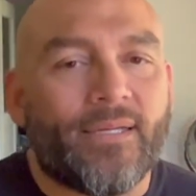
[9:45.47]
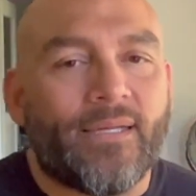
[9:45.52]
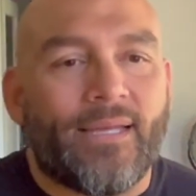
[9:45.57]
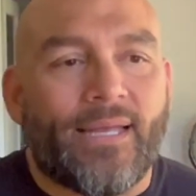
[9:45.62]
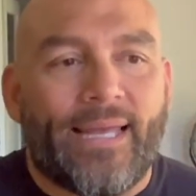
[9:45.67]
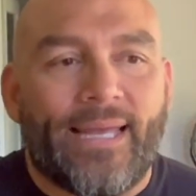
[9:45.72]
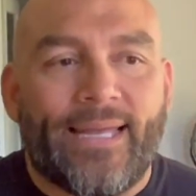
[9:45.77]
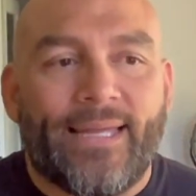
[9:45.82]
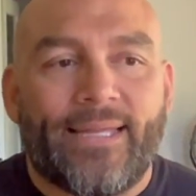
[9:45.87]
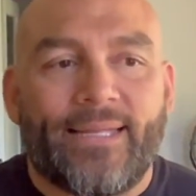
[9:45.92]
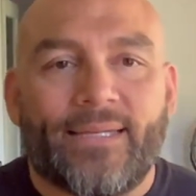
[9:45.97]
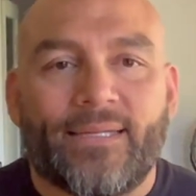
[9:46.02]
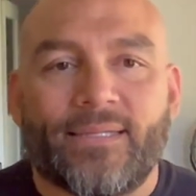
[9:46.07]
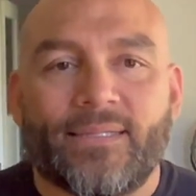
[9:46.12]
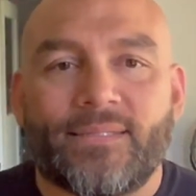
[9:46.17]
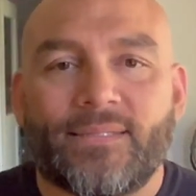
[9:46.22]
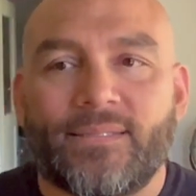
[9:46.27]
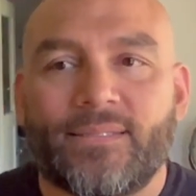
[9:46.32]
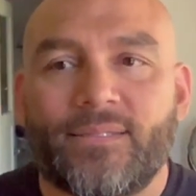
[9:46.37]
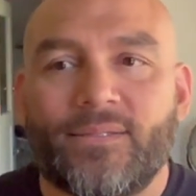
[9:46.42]
And
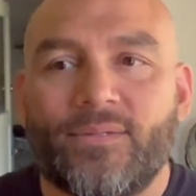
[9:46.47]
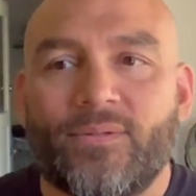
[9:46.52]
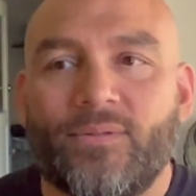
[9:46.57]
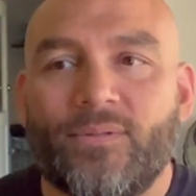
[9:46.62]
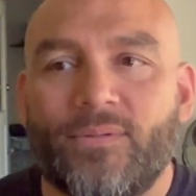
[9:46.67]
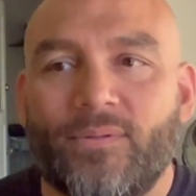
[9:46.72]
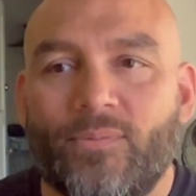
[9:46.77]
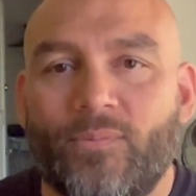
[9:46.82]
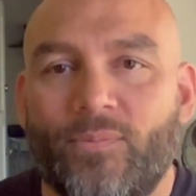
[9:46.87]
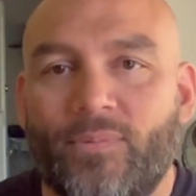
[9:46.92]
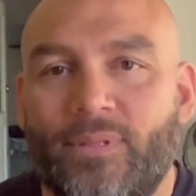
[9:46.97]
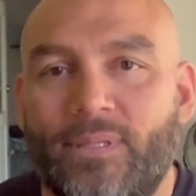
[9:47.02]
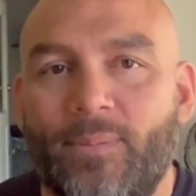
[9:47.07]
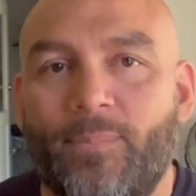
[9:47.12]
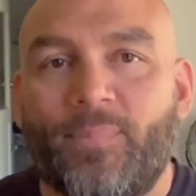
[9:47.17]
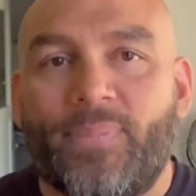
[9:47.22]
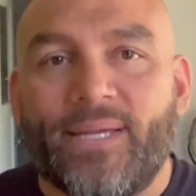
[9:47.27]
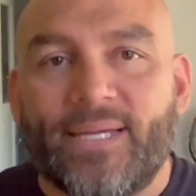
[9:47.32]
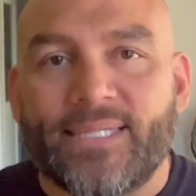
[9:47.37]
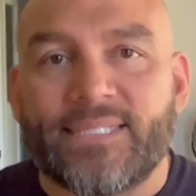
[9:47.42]
the
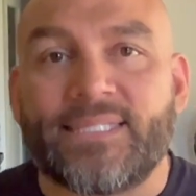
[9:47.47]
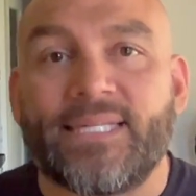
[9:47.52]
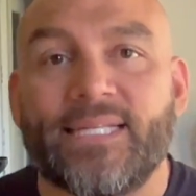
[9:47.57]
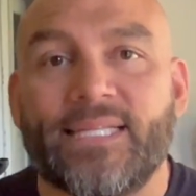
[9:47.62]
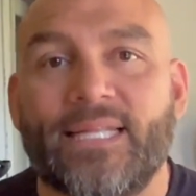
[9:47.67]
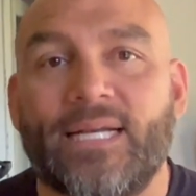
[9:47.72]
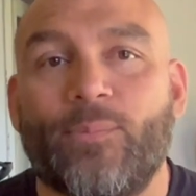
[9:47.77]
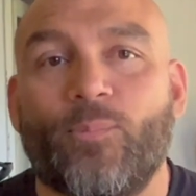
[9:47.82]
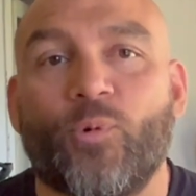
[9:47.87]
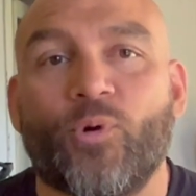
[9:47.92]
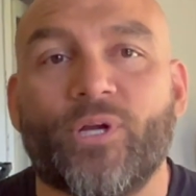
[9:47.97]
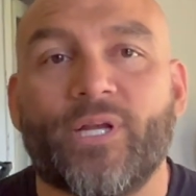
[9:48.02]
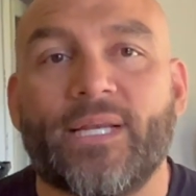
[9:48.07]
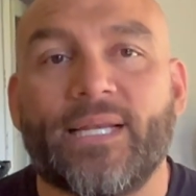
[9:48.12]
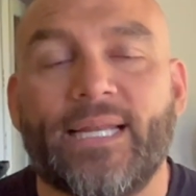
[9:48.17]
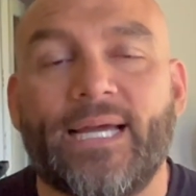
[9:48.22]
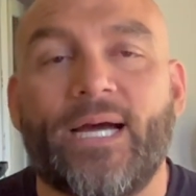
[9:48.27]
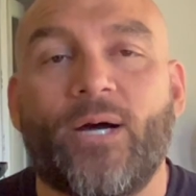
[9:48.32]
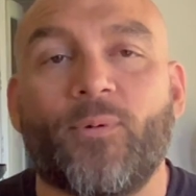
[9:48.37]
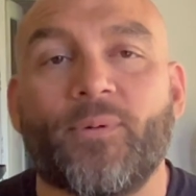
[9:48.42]
biggest thing that I'm working
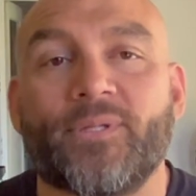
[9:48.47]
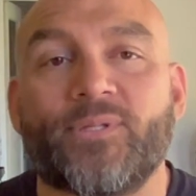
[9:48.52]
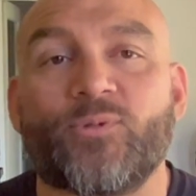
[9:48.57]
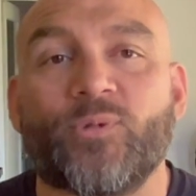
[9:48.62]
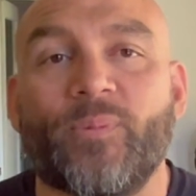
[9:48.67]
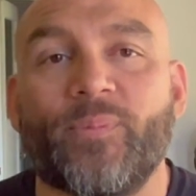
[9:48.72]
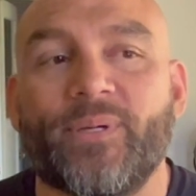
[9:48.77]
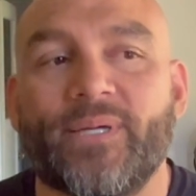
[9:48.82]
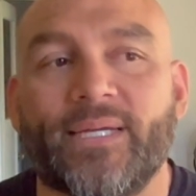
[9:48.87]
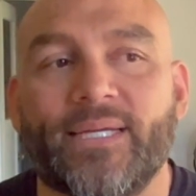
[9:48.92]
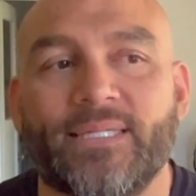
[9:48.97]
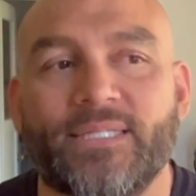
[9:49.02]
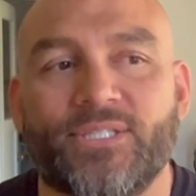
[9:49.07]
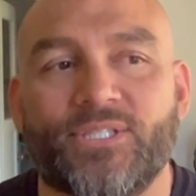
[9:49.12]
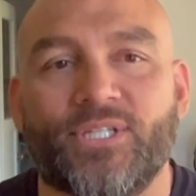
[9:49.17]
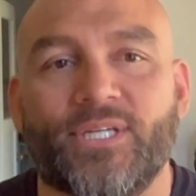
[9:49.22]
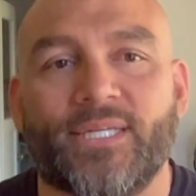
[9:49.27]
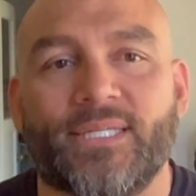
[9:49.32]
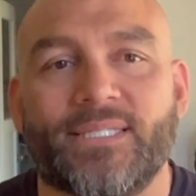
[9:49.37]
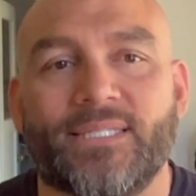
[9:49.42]
now with swimming is
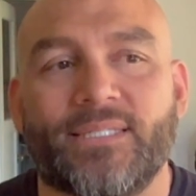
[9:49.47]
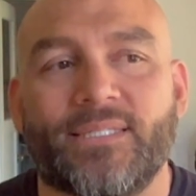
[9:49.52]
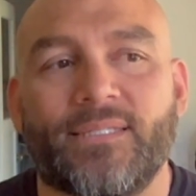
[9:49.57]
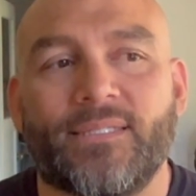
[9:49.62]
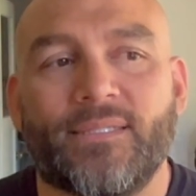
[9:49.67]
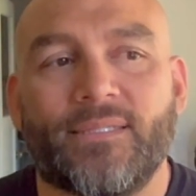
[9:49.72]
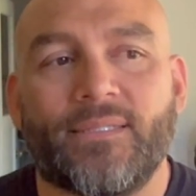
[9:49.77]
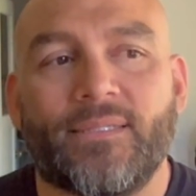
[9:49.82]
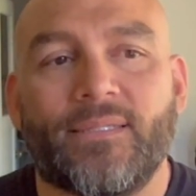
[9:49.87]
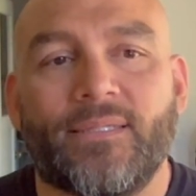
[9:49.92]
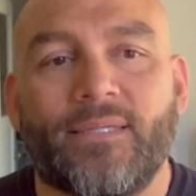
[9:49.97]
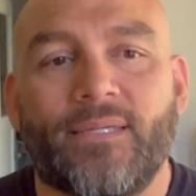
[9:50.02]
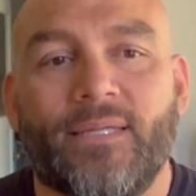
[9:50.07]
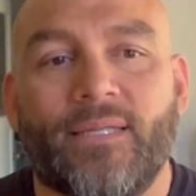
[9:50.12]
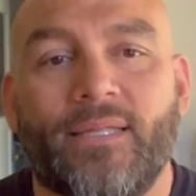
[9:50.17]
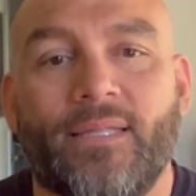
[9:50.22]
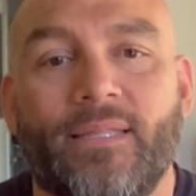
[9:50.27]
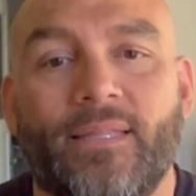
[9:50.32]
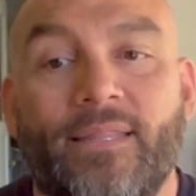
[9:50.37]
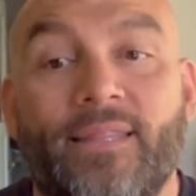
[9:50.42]
just
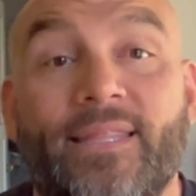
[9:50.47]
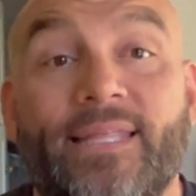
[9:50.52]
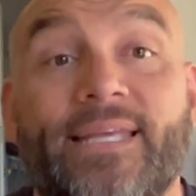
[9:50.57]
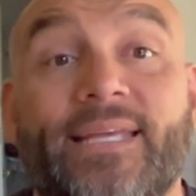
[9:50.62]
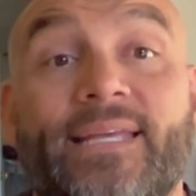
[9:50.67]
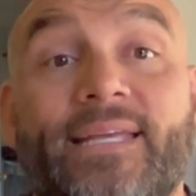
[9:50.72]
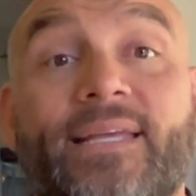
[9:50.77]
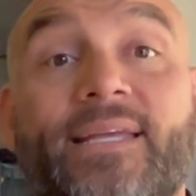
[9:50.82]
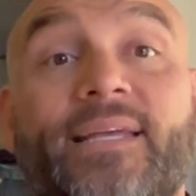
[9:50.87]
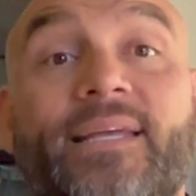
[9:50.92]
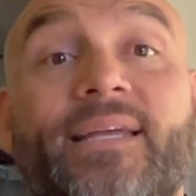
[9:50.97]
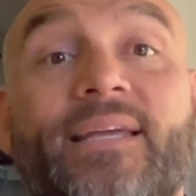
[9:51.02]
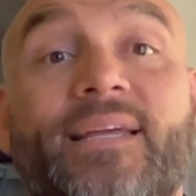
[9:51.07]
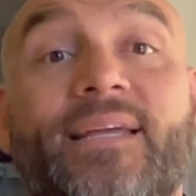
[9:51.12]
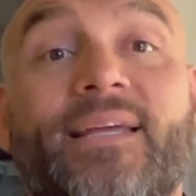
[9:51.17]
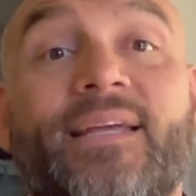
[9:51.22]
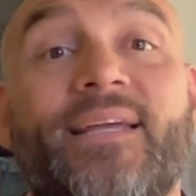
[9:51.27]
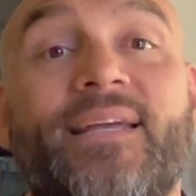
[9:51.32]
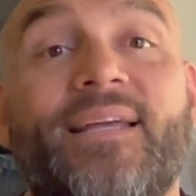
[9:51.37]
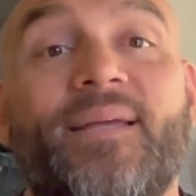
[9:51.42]
the
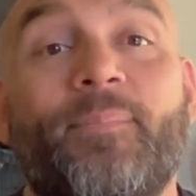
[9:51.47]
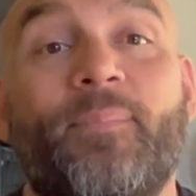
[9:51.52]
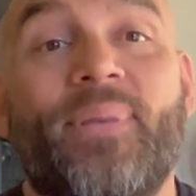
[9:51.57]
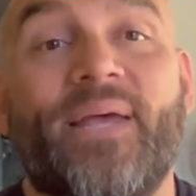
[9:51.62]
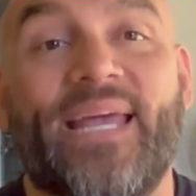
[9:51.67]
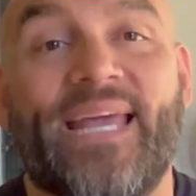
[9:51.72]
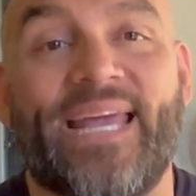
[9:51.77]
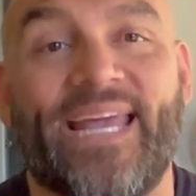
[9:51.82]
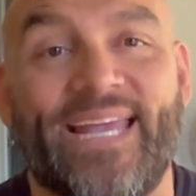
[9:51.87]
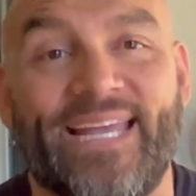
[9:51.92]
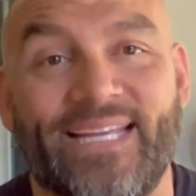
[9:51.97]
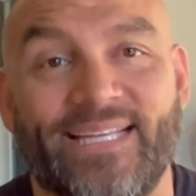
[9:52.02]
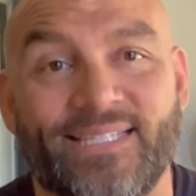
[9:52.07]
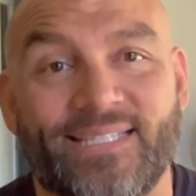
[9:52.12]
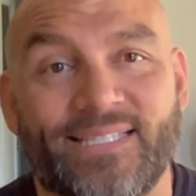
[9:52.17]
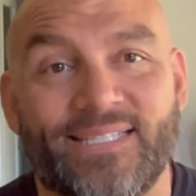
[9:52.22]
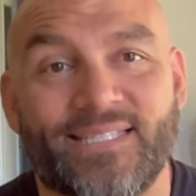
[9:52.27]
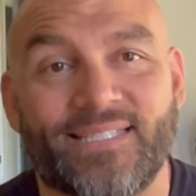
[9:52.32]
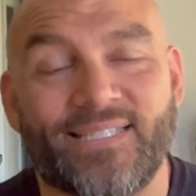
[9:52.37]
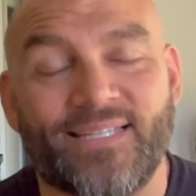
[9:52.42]

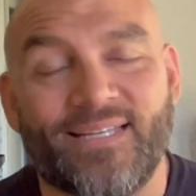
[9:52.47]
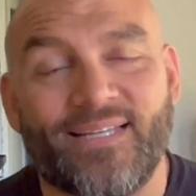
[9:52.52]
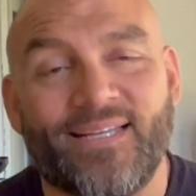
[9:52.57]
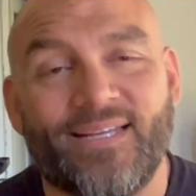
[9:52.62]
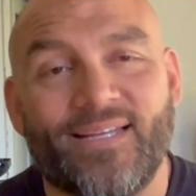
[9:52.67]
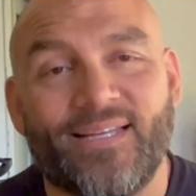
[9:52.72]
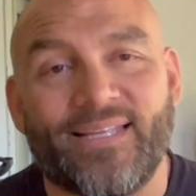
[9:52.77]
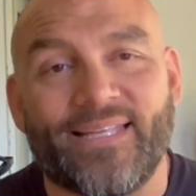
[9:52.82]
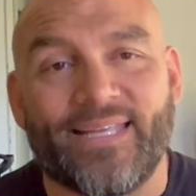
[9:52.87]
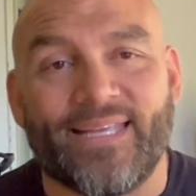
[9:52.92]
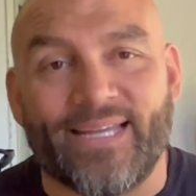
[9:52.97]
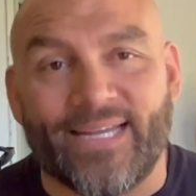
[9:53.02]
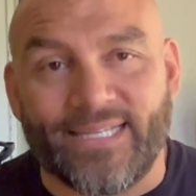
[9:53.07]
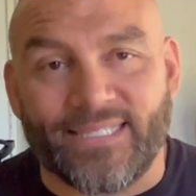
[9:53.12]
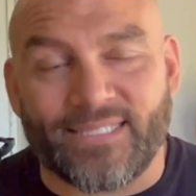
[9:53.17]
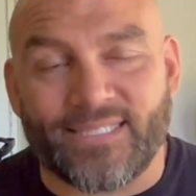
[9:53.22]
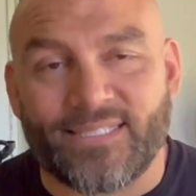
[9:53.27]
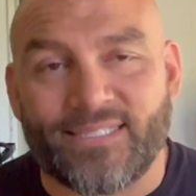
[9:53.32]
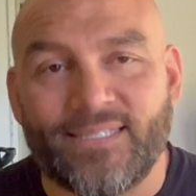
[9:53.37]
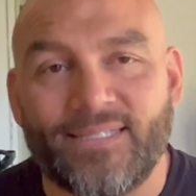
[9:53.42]
pace.
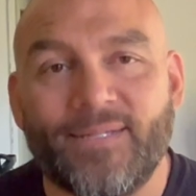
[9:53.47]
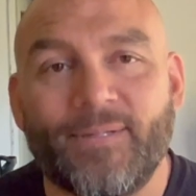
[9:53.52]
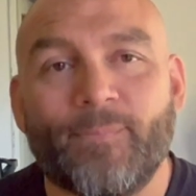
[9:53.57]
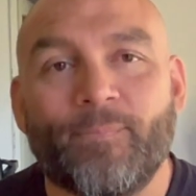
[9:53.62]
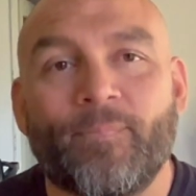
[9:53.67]
Yes.